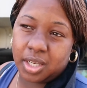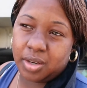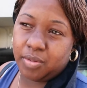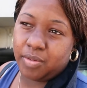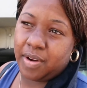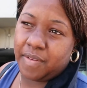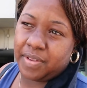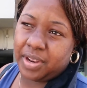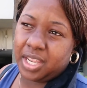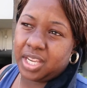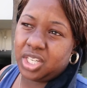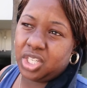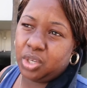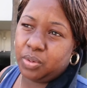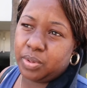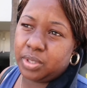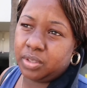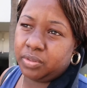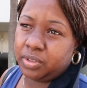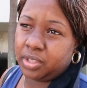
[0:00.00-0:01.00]

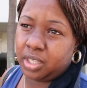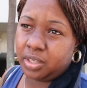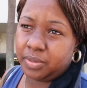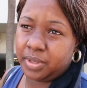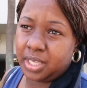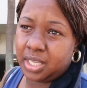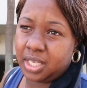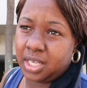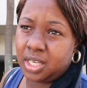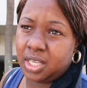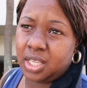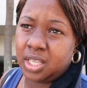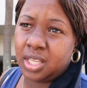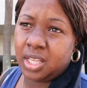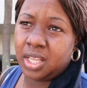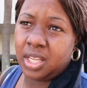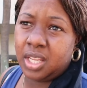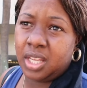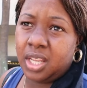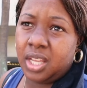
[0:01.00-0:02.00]
Revelation was flowing,
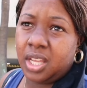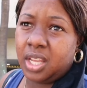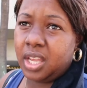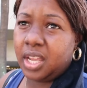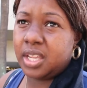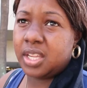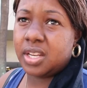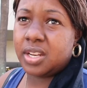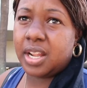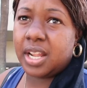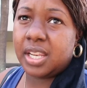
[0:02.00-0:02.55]
and you know,